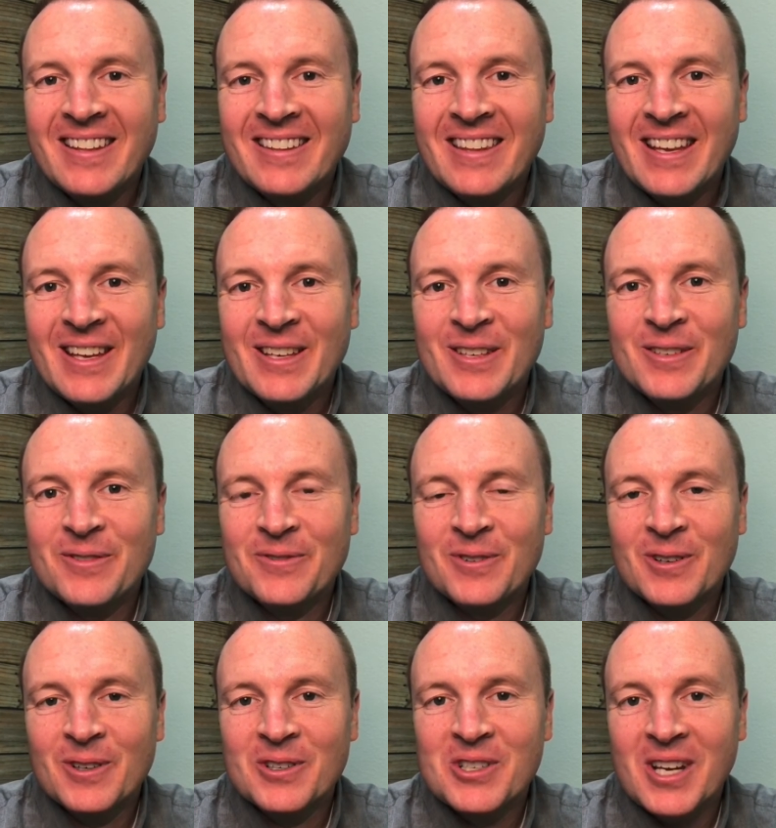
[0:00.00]
Thank you
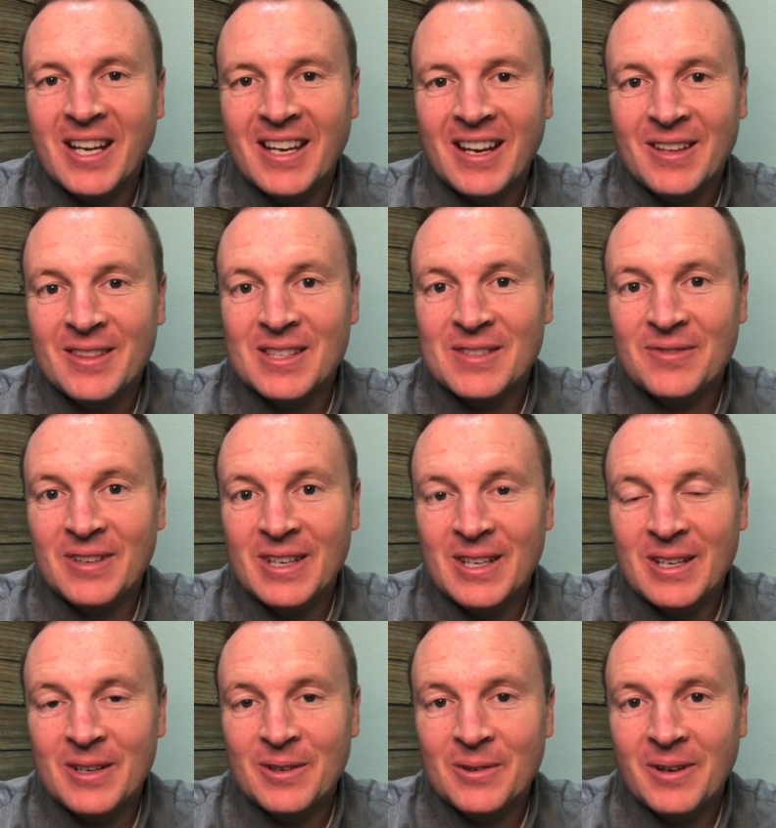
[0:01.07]
for checking out this
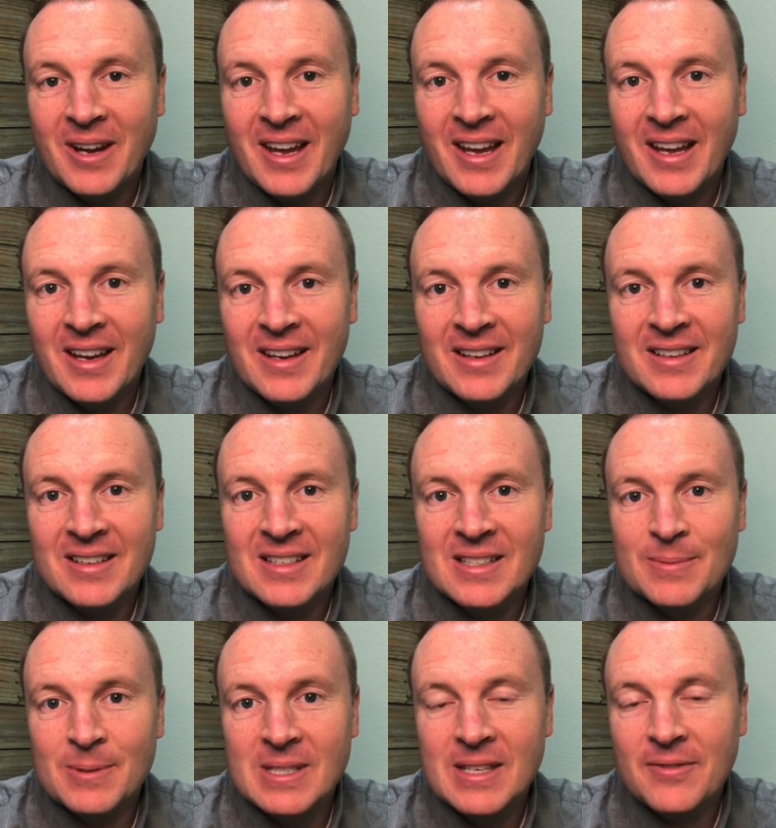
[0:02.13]
video and
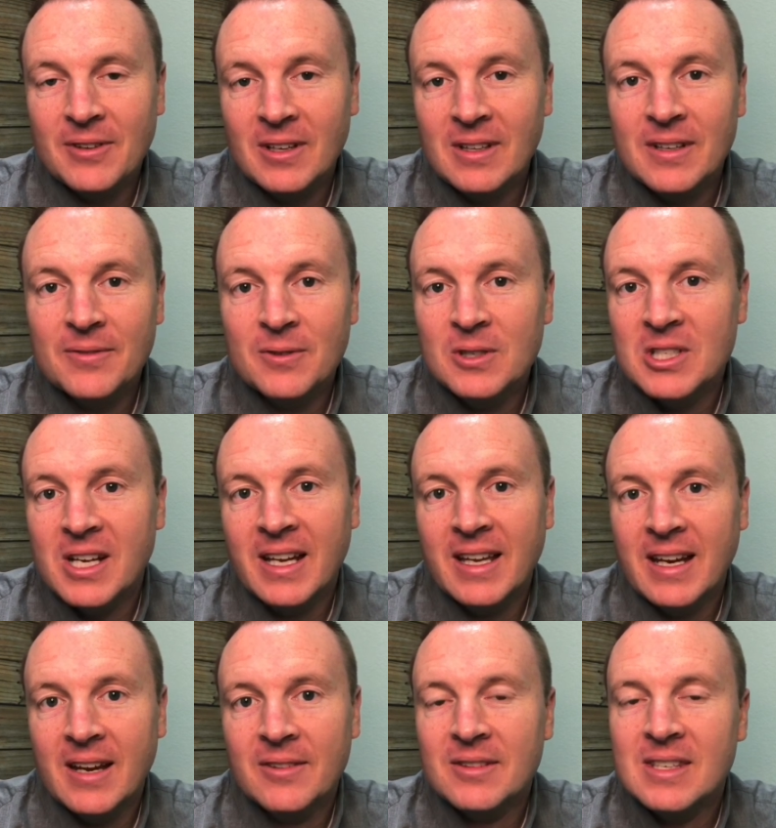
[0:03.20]
specifically for checking
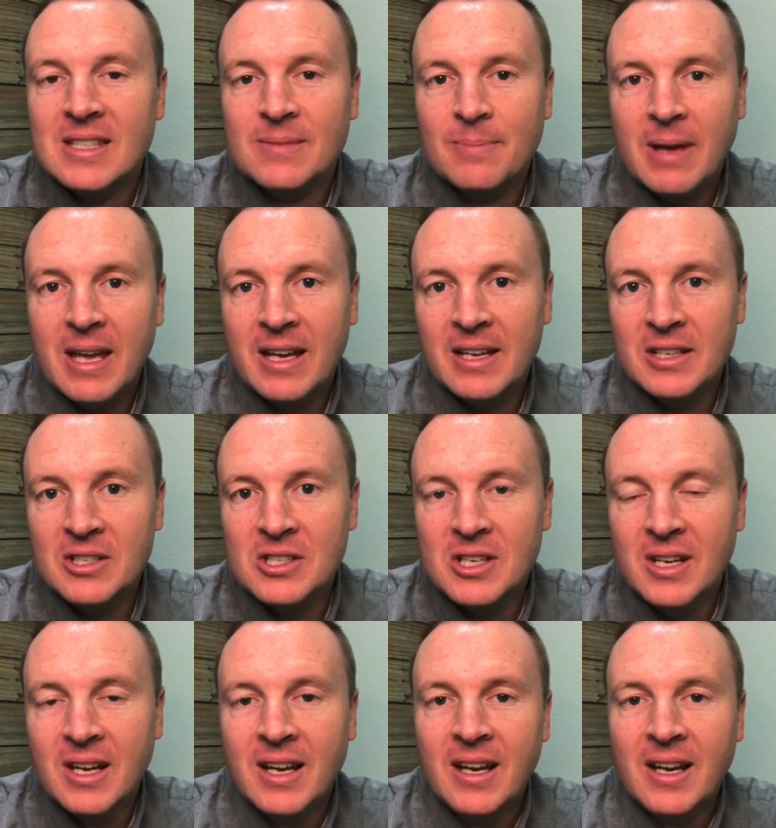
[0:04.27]
out this page